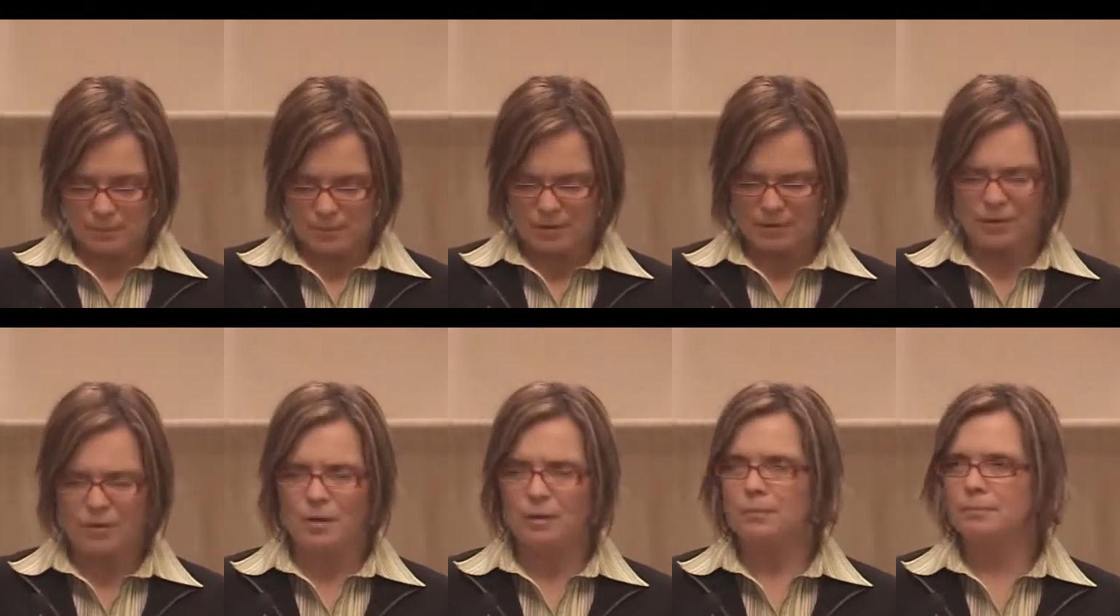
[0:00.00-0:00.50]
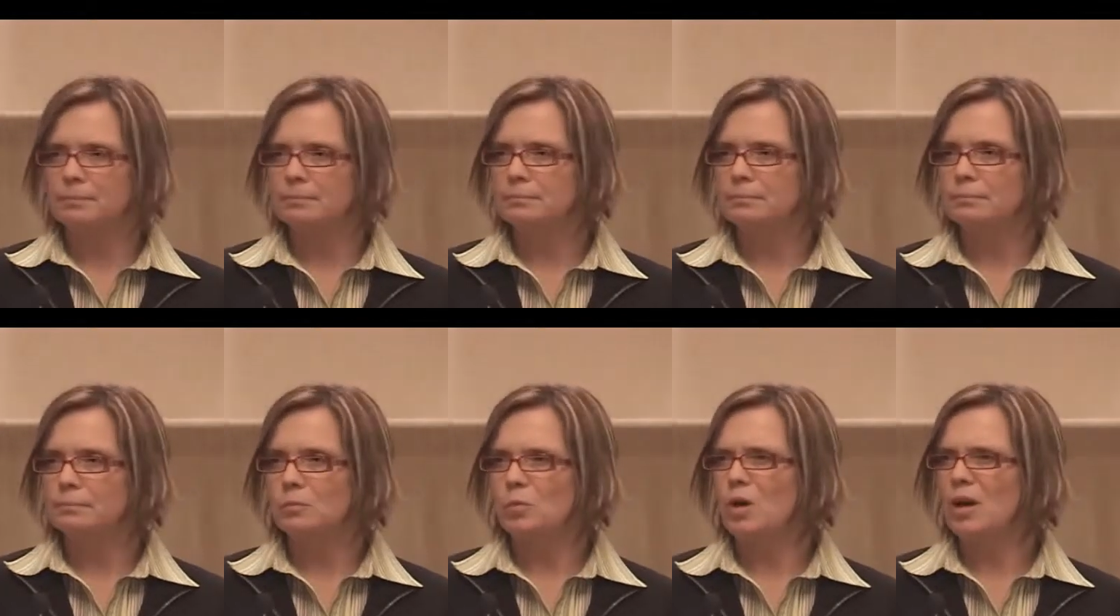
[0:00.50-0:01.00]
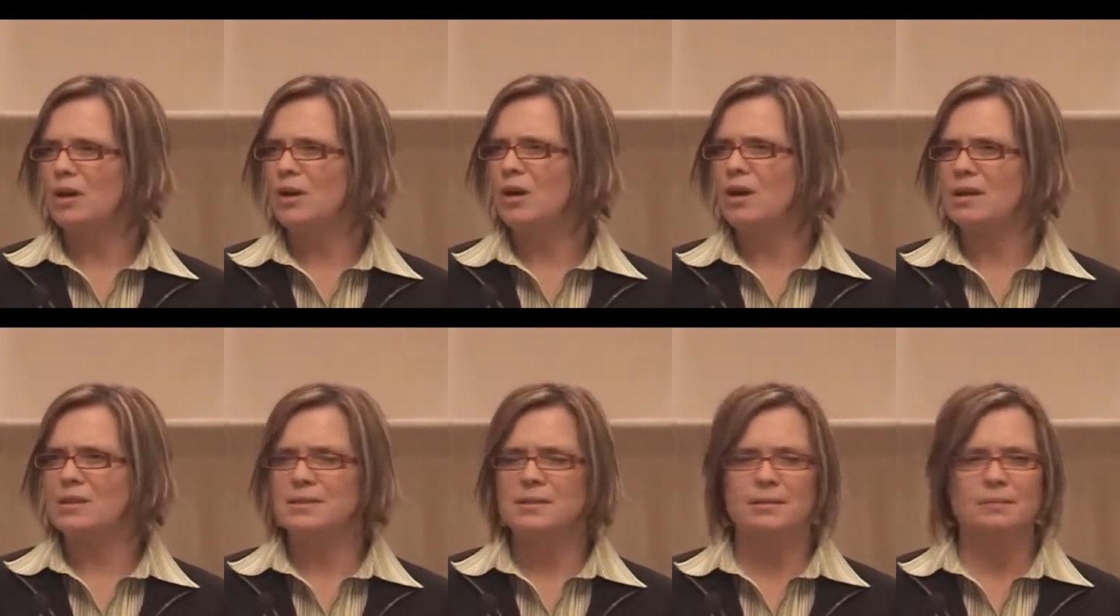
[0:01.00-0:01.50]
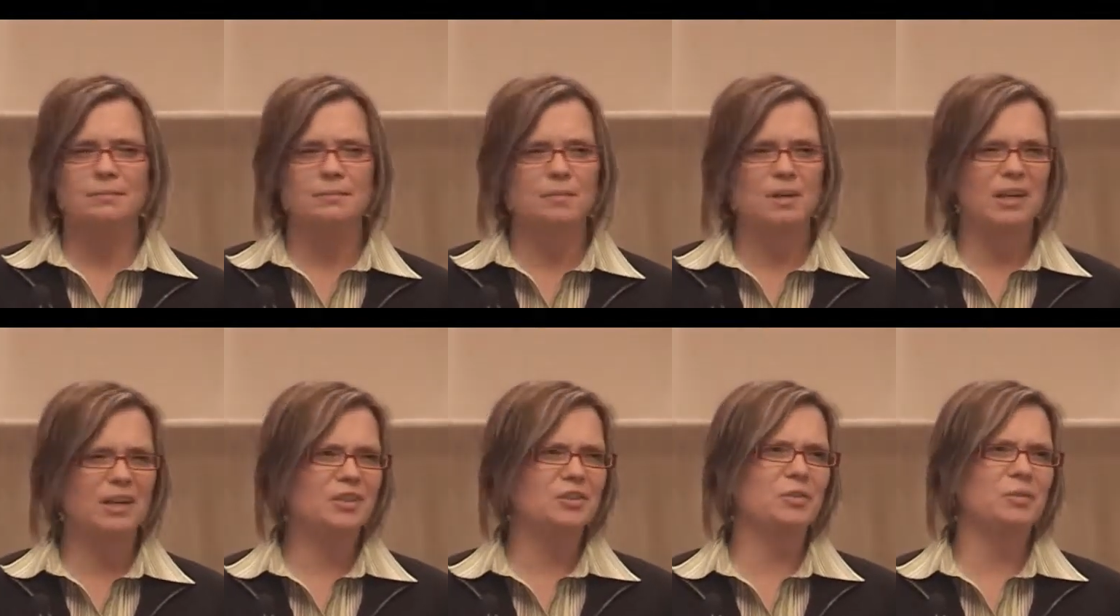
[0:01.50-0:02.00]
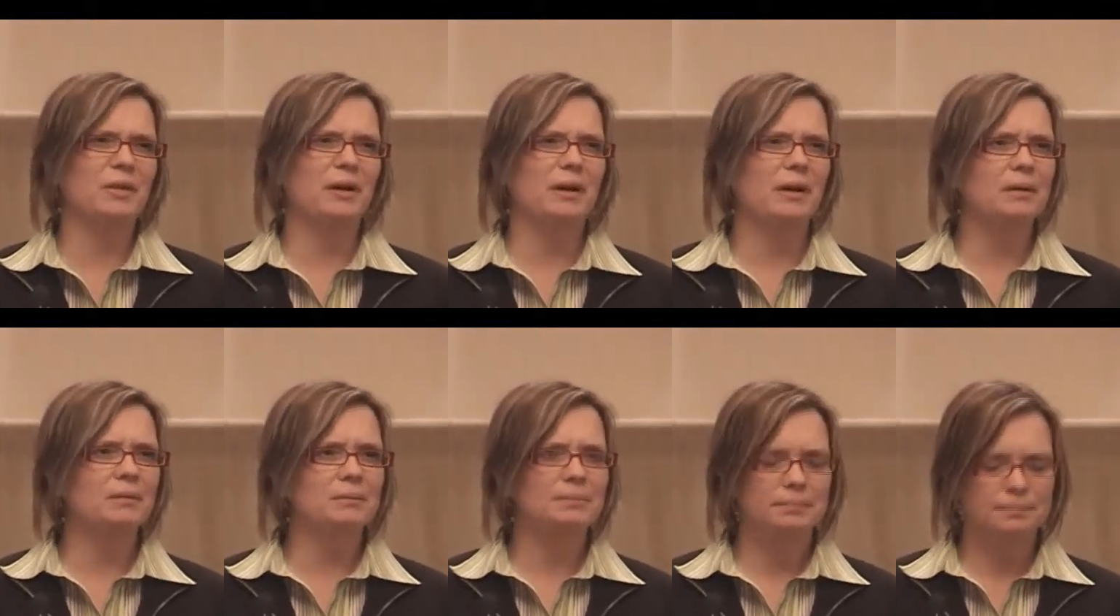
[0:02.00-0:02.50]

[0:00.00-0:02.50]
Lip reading: I thought, why not? I could do that.